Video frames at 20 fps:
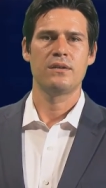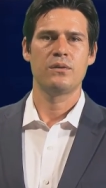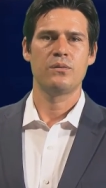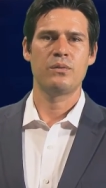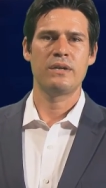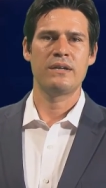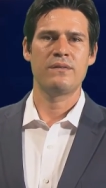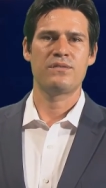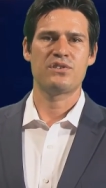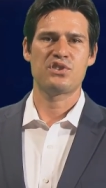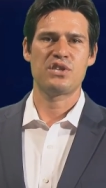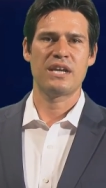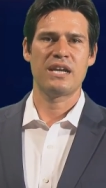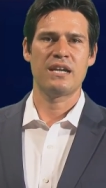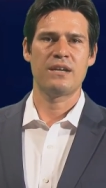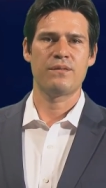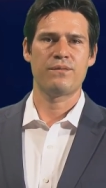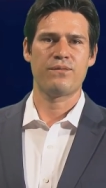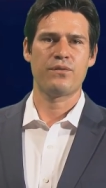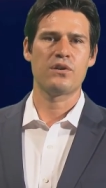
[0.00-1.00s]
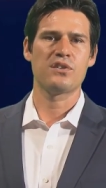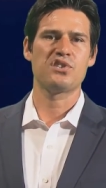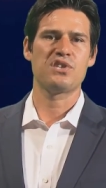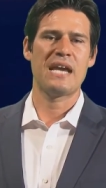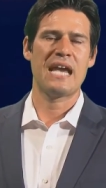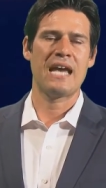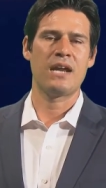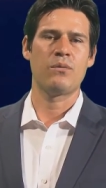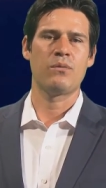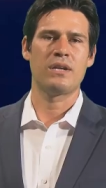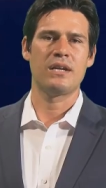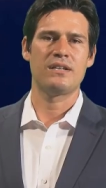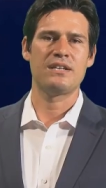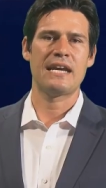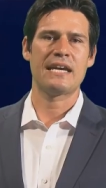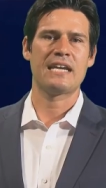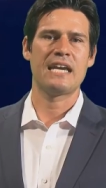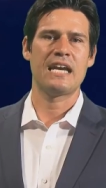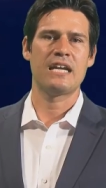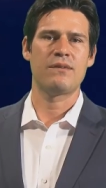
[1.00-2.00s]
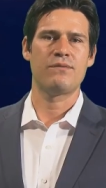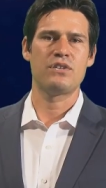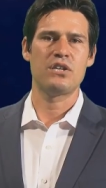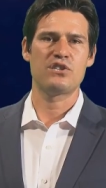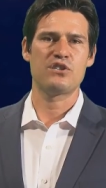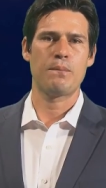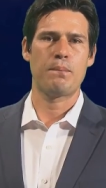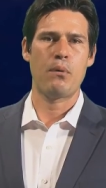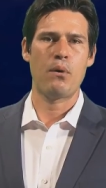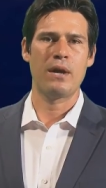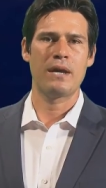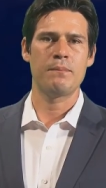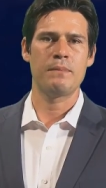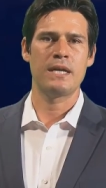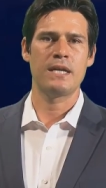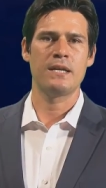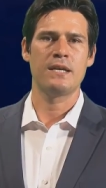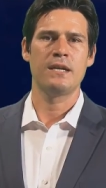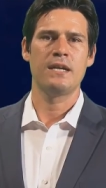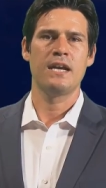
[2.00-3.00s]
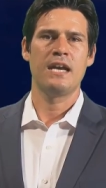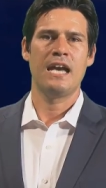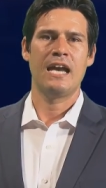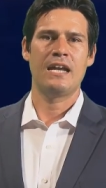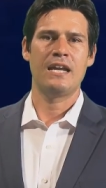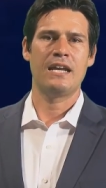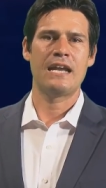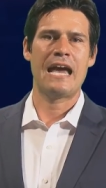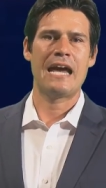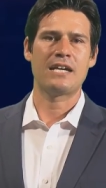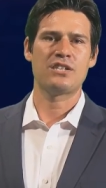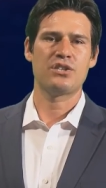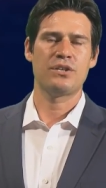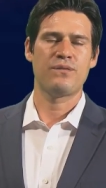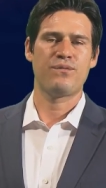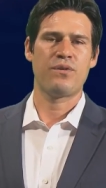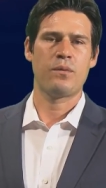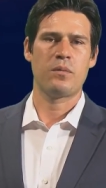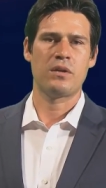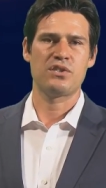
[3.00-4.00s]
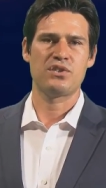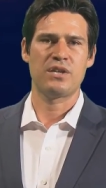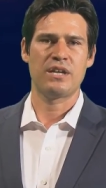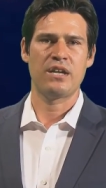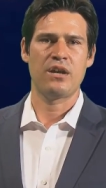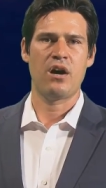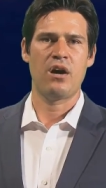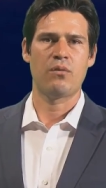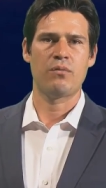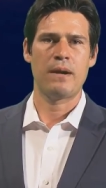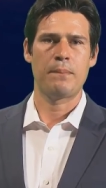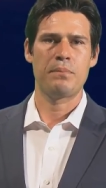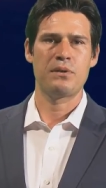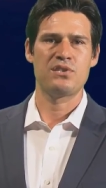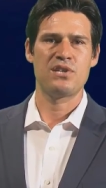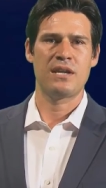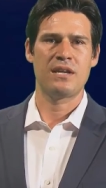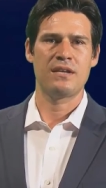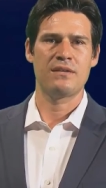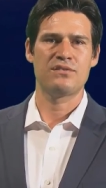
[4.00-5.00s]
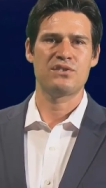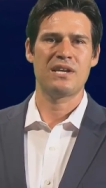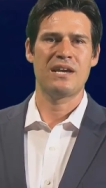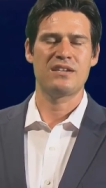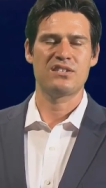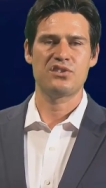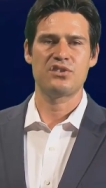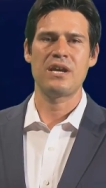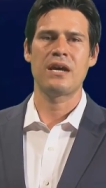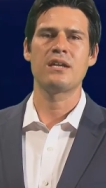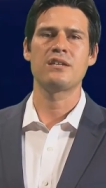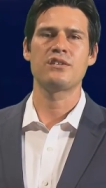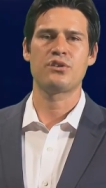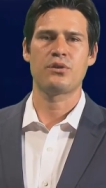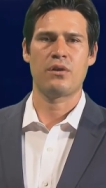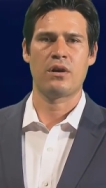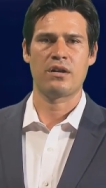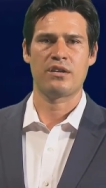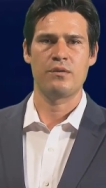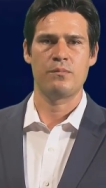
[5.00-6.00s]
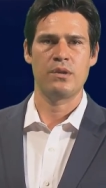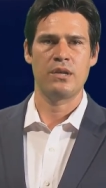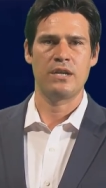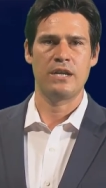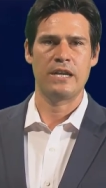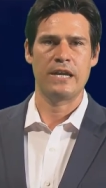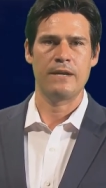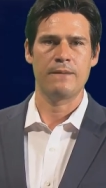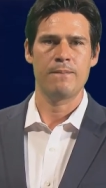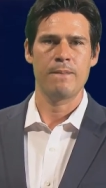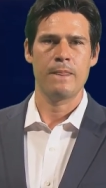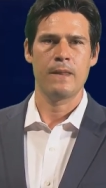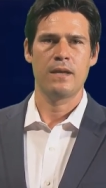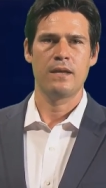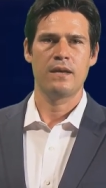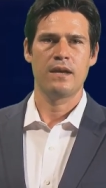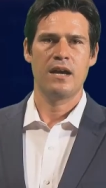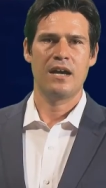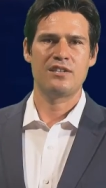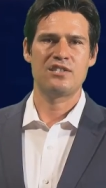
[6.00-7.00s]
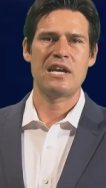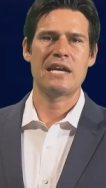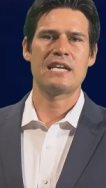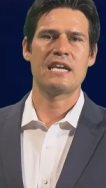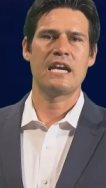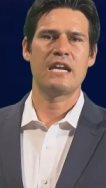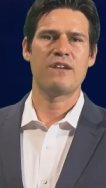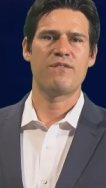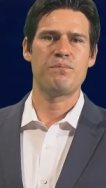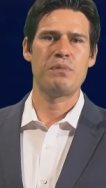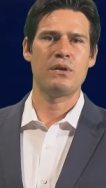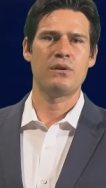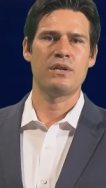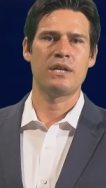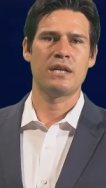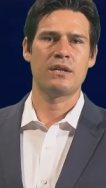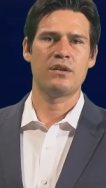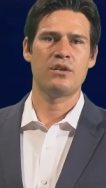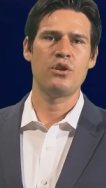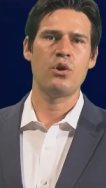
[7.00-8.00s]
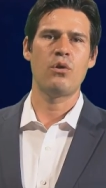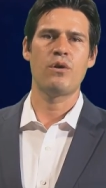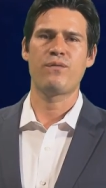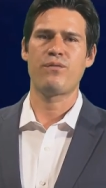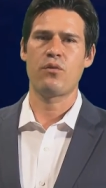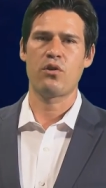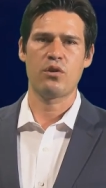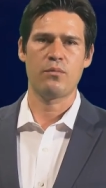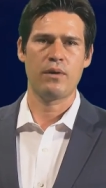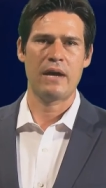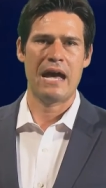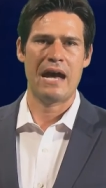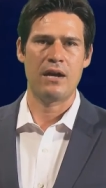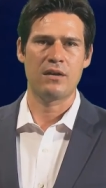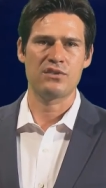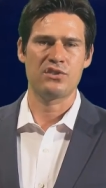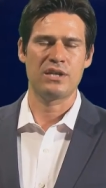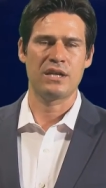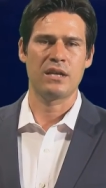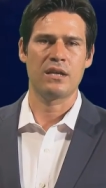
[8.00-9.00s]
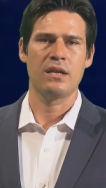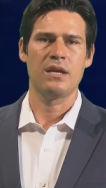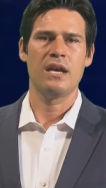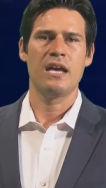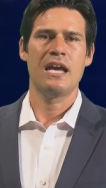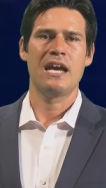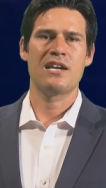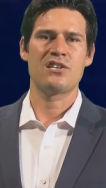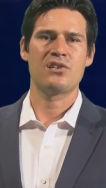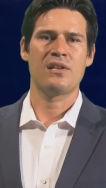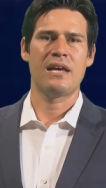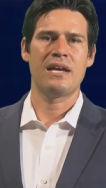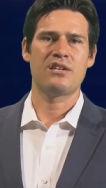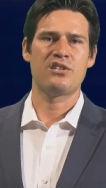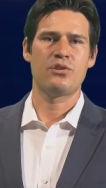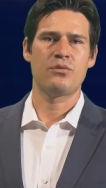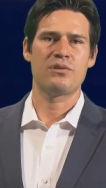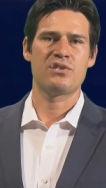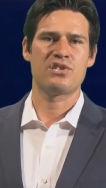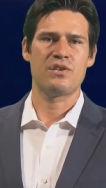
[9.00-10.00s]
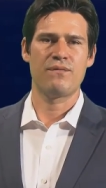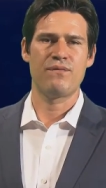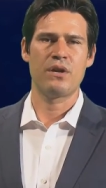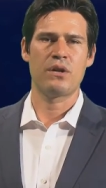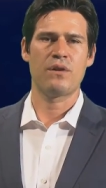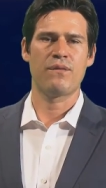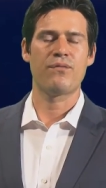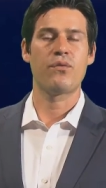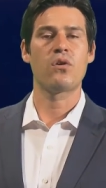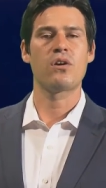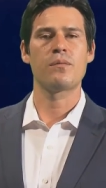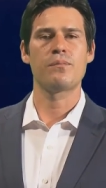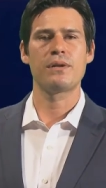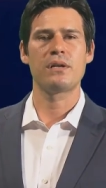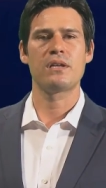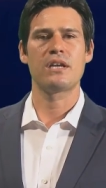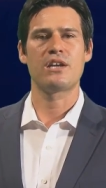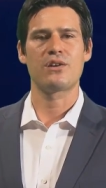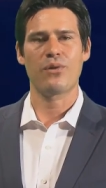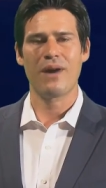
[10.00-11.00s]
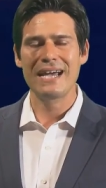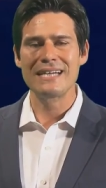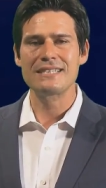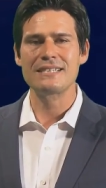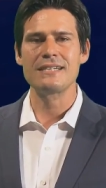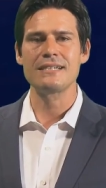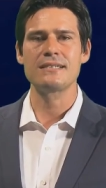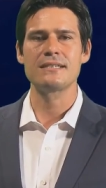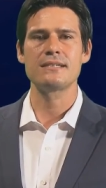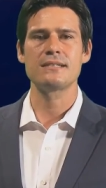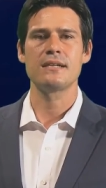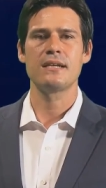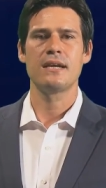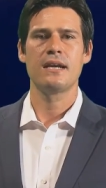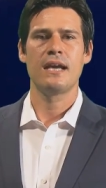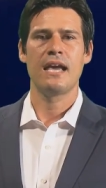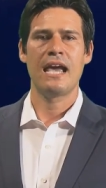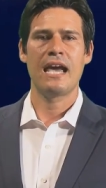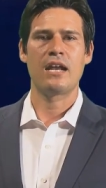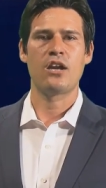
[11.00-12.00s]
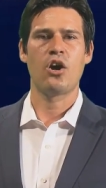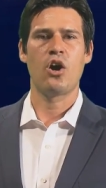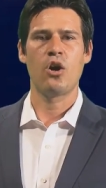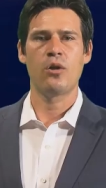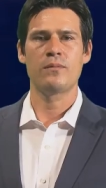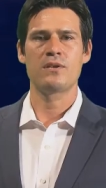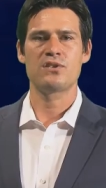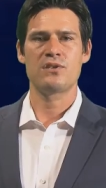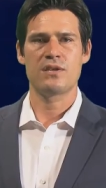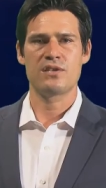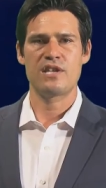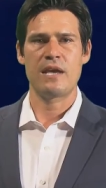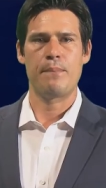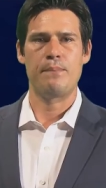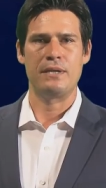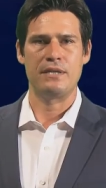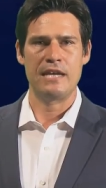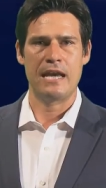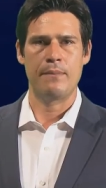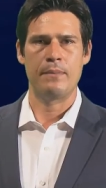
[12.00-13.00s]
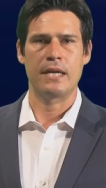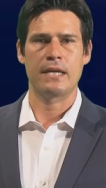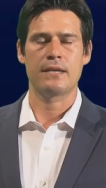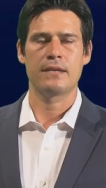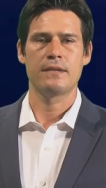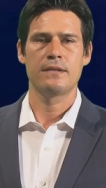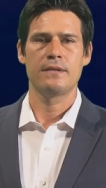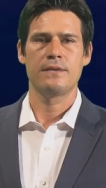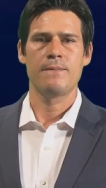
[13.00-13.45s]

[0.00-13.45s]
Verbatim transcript: We've seen firsthand what a decade of disappointment and inaction from our City Hall representatives has done to our community. A decade of building no affordable housing has led to a severe affordability crisis and a homelessness epidemic.